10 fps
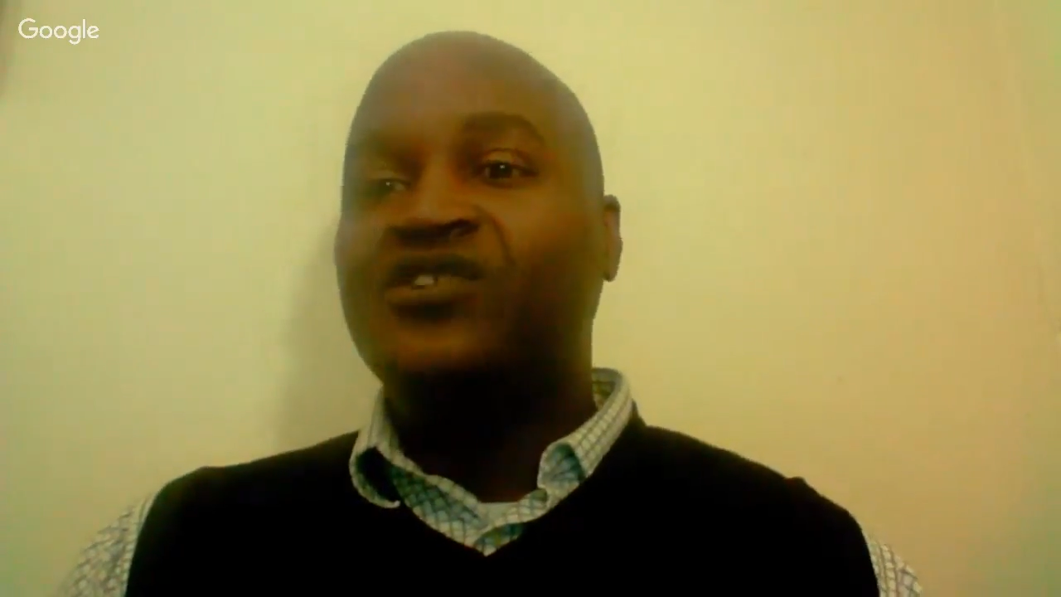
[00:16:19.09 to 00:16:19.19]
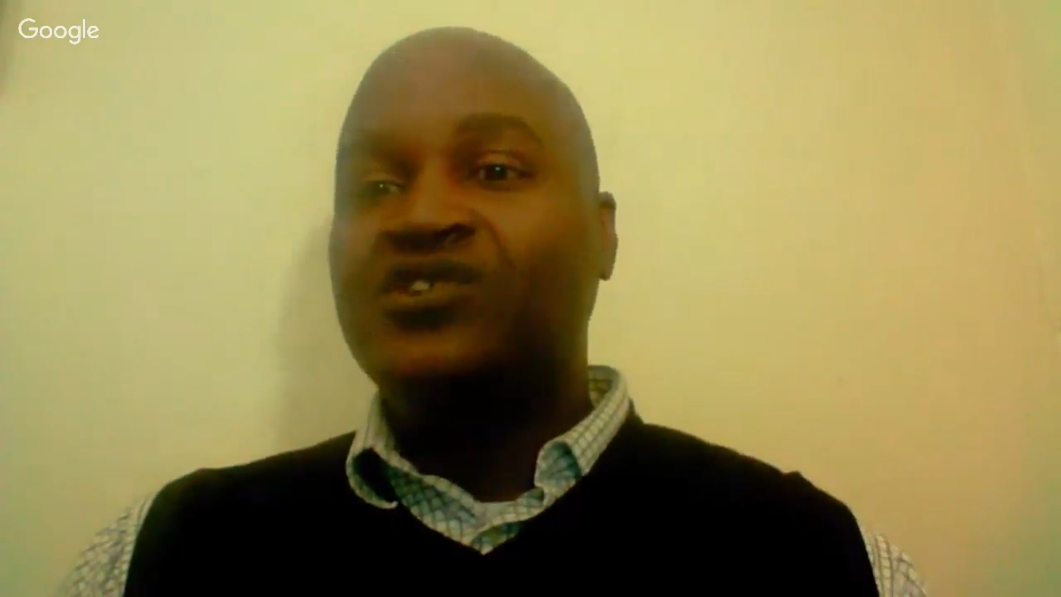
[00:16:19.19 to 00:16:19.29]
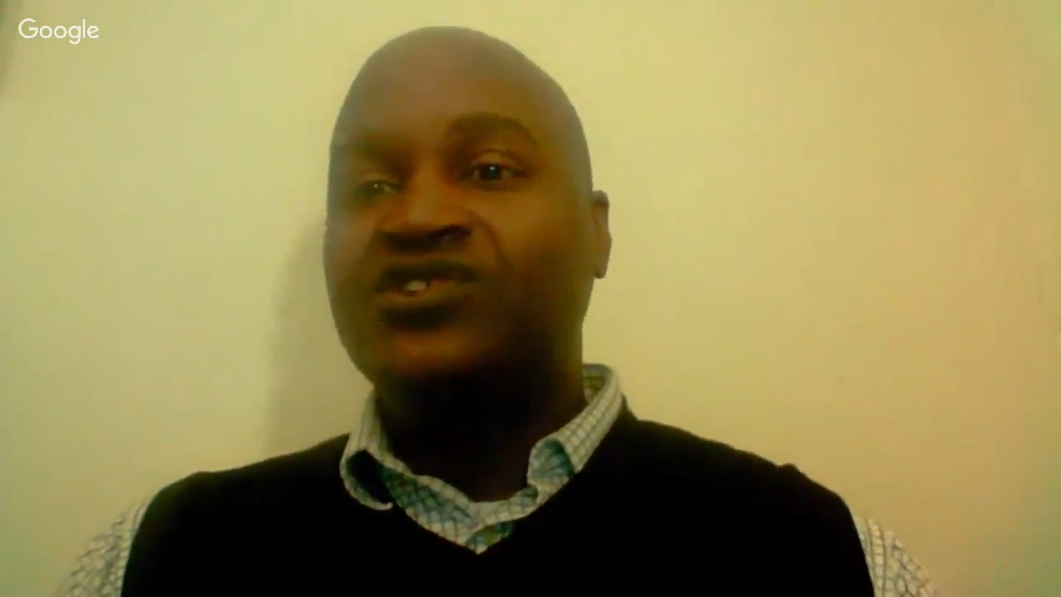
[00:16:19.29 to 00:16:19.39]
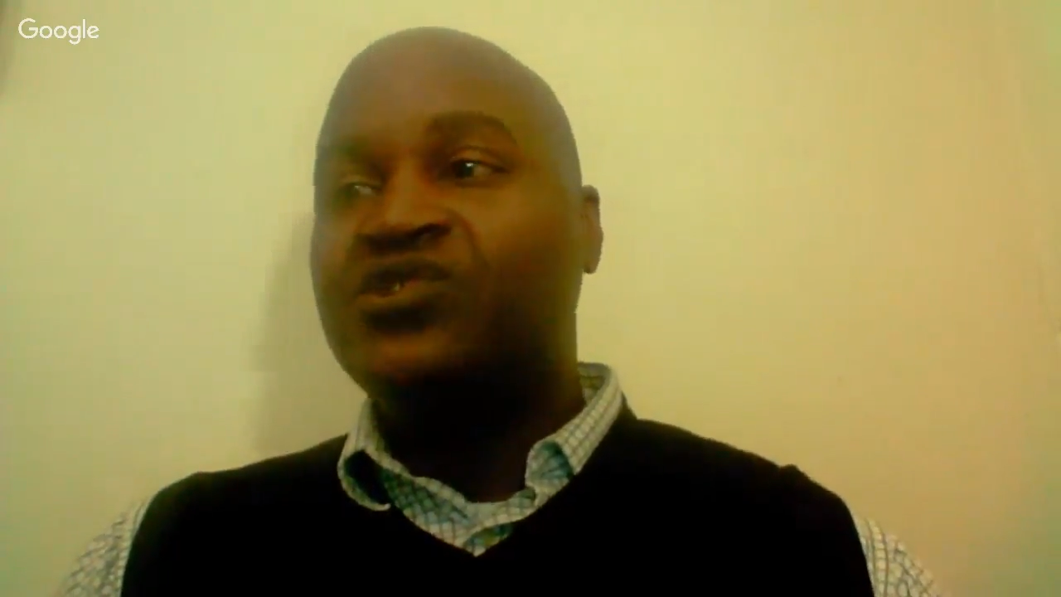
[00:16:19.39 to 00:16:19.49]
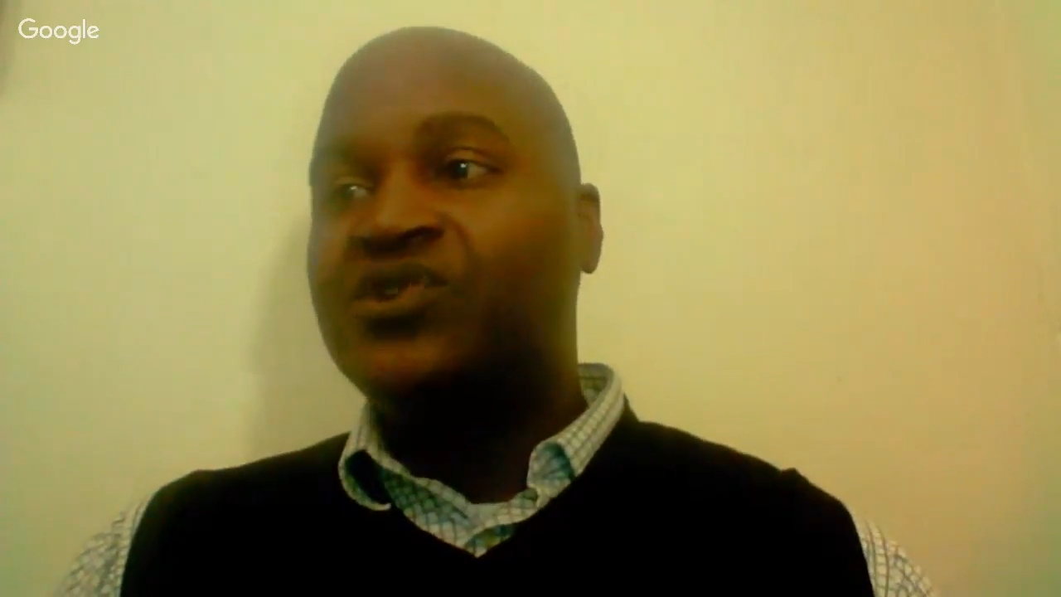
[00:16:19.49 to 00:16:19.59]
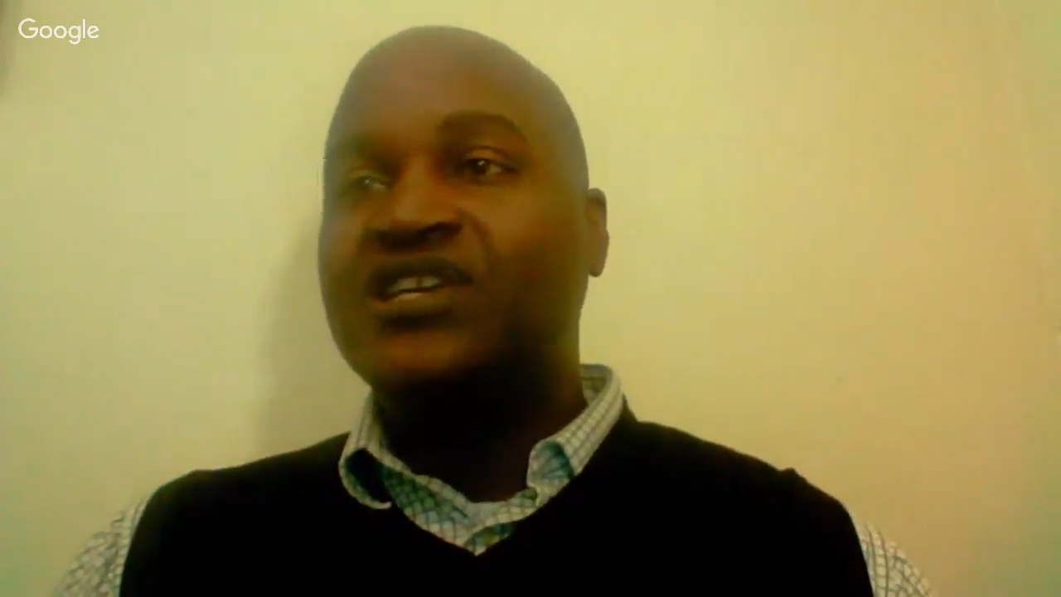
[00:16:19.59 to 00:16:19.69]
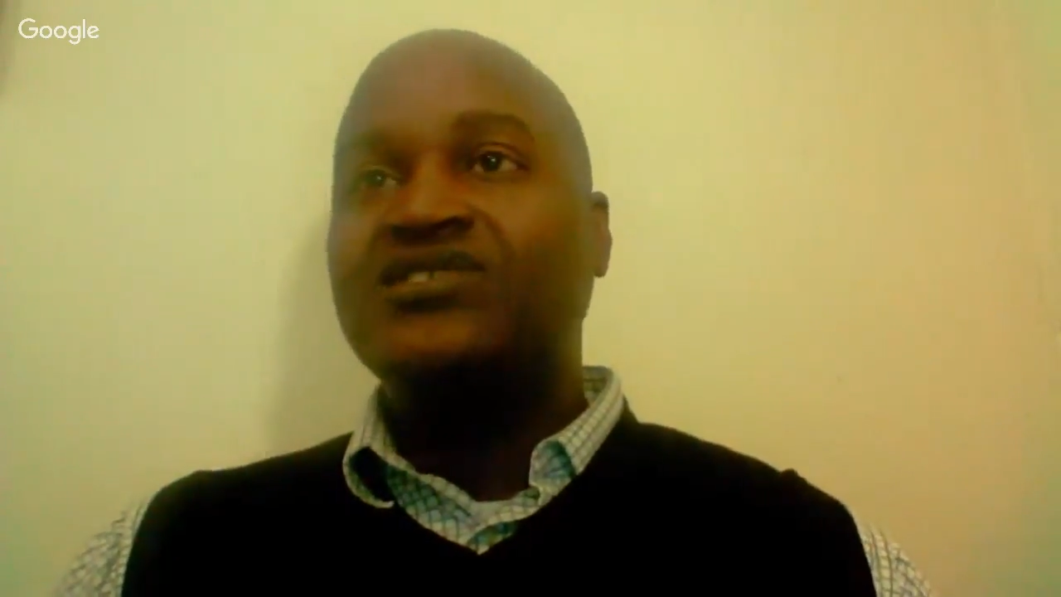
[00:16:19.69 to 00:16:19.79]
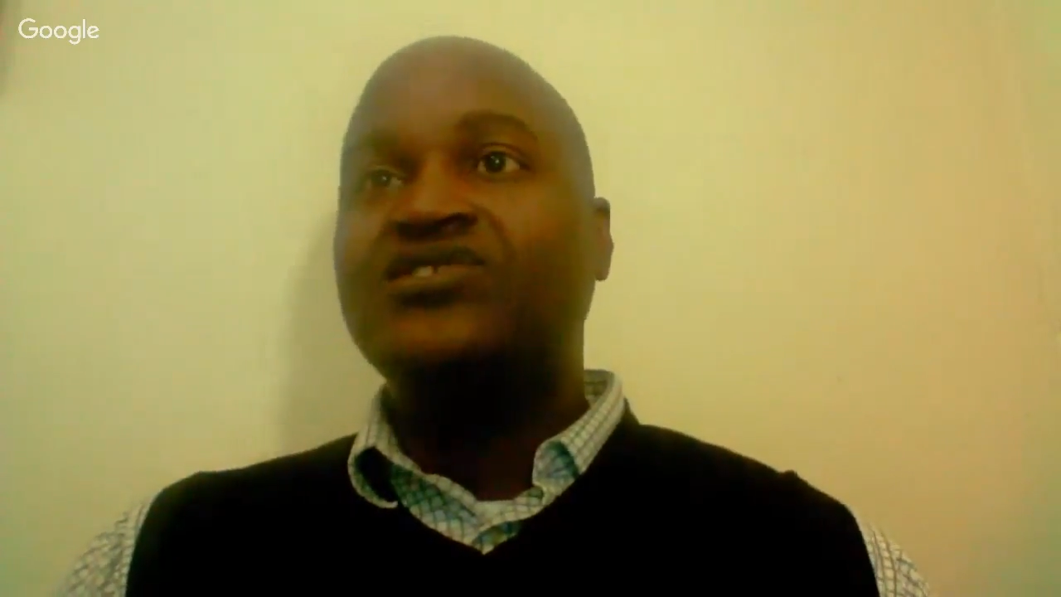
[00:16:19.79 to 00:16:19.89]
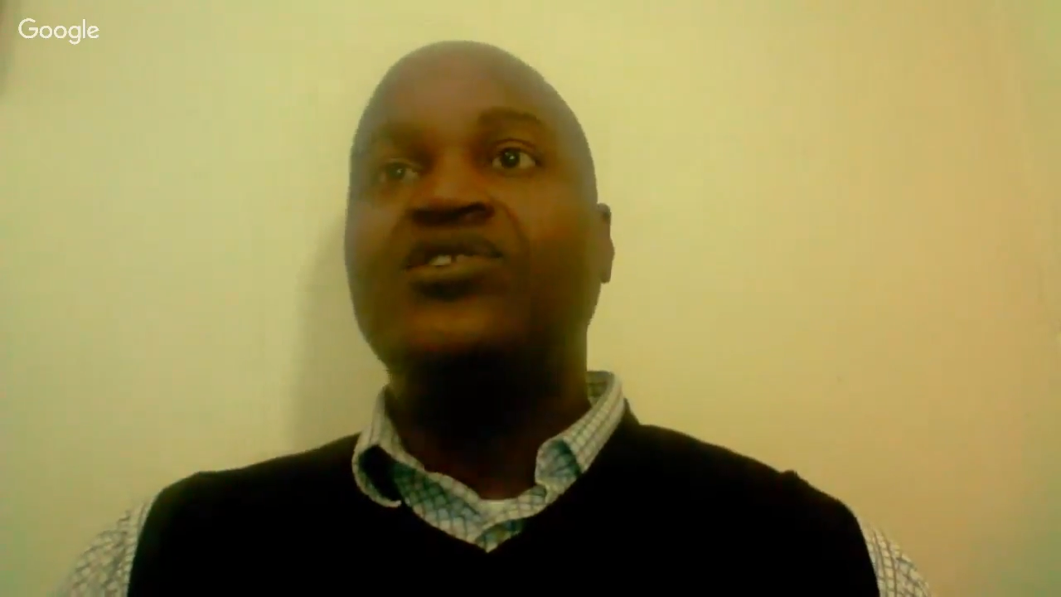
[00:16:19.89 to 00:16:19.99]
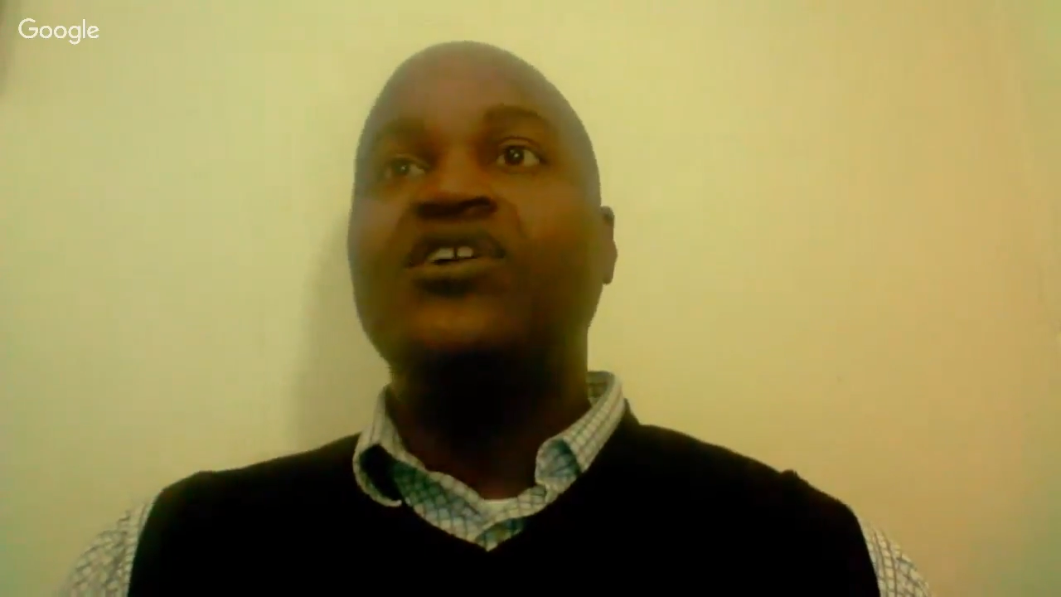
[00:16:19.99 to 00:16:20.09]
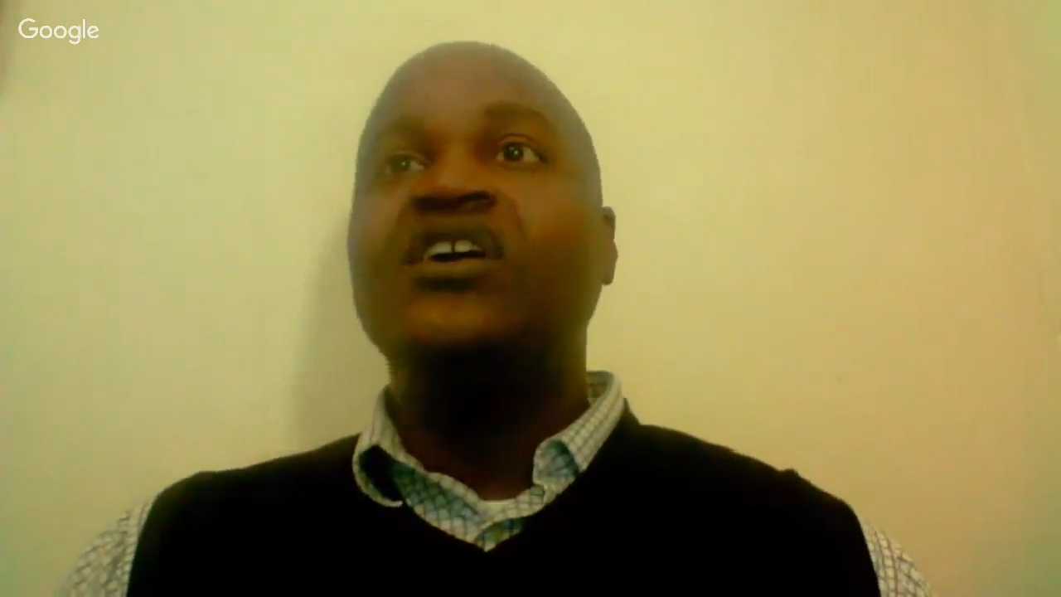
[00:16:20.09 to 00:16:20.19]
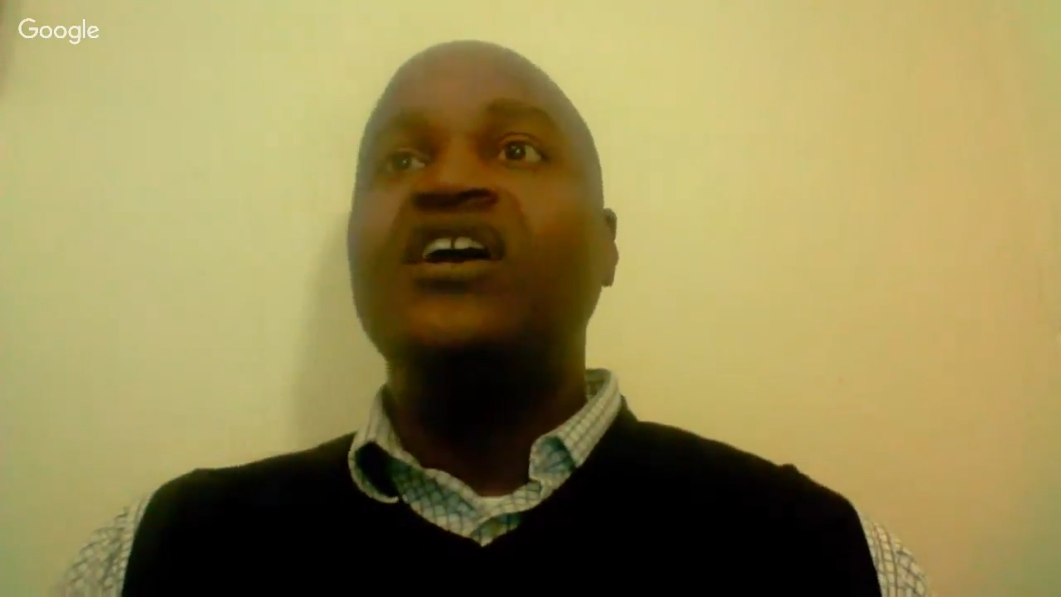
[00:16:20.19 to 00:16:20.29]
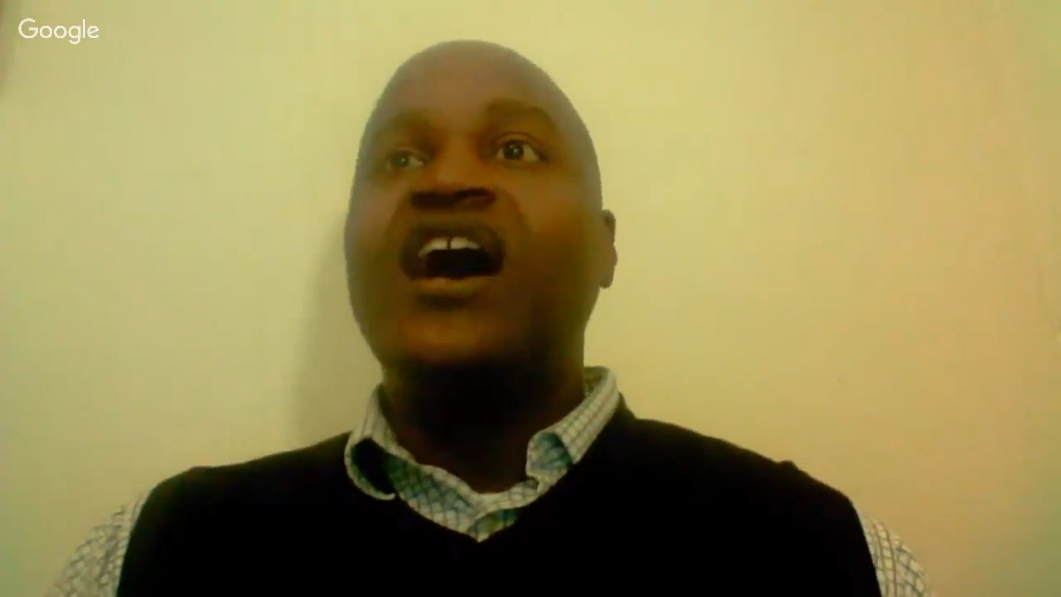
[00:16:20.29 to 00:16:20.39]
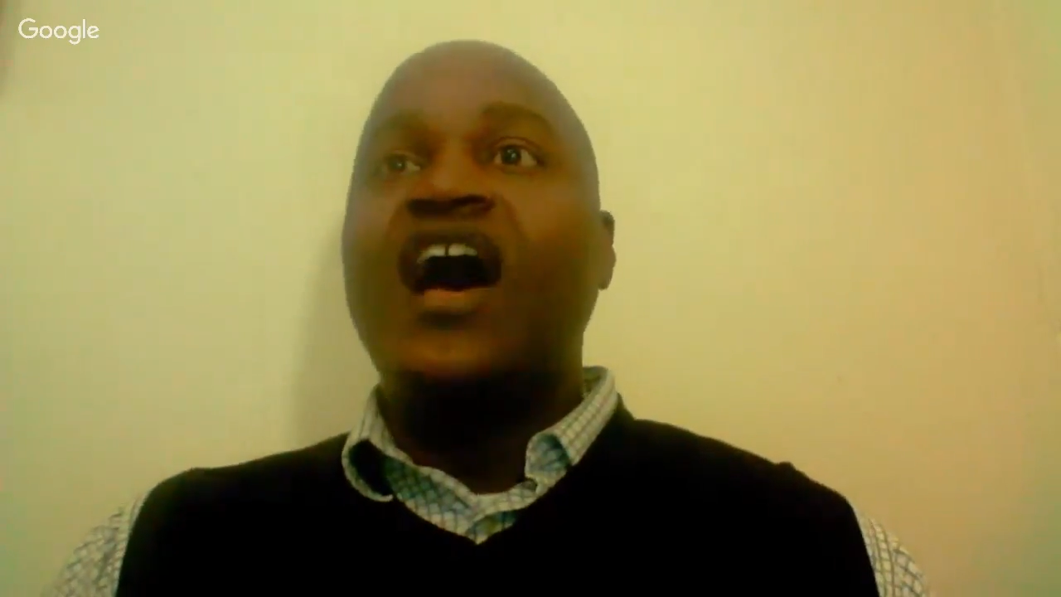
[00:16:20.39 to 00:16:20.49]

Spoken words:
for you to do this, or